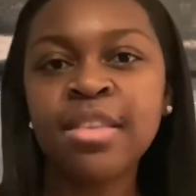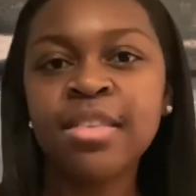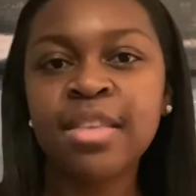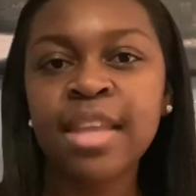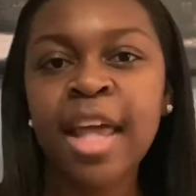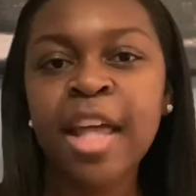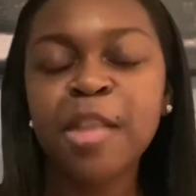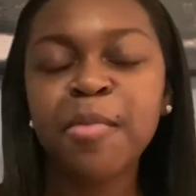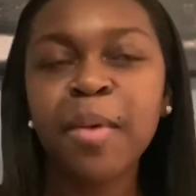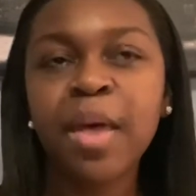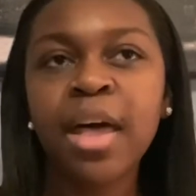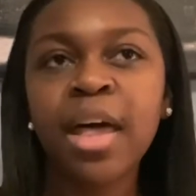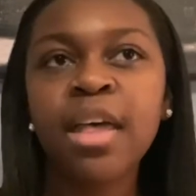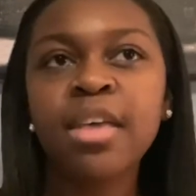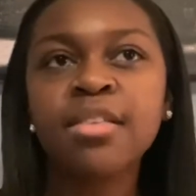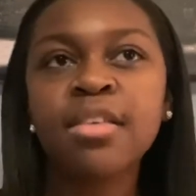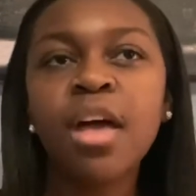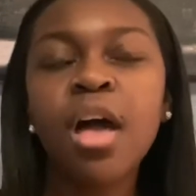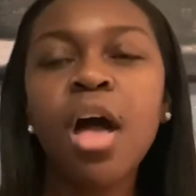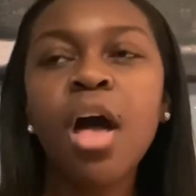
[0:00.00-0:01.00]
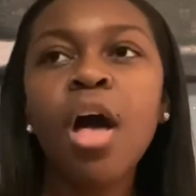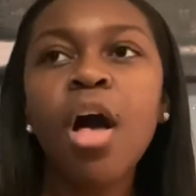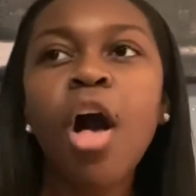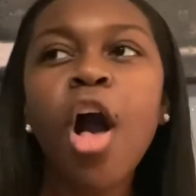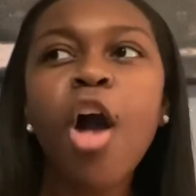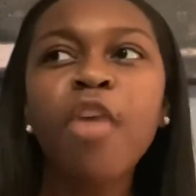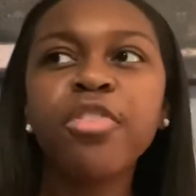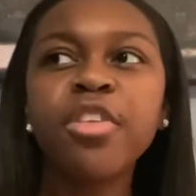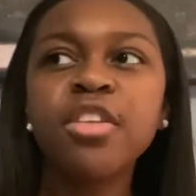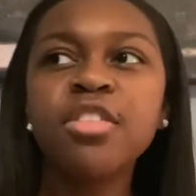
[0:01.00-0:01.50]
stance because
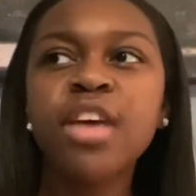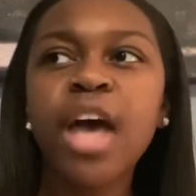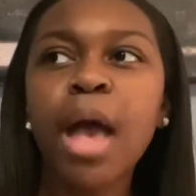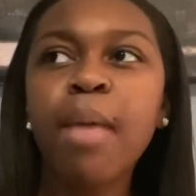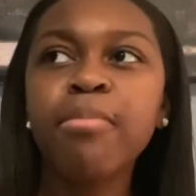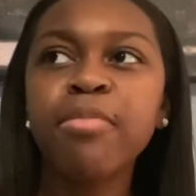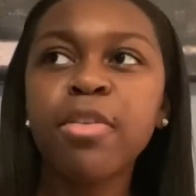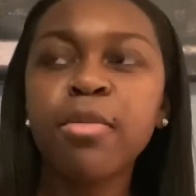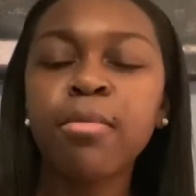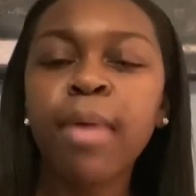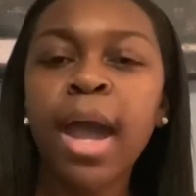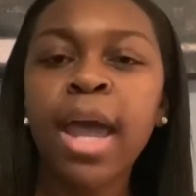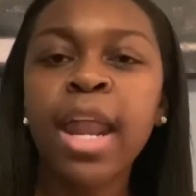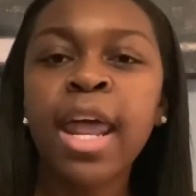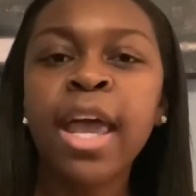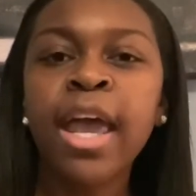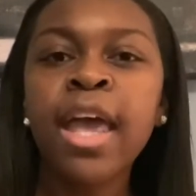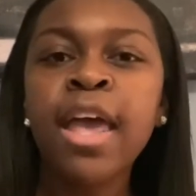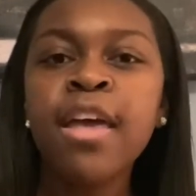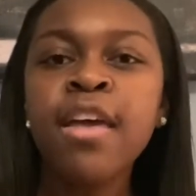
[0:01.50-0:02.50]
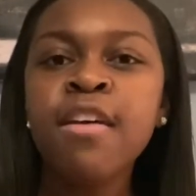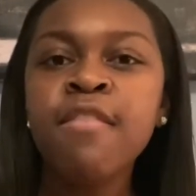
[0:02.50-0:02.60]
oftentimes in writing,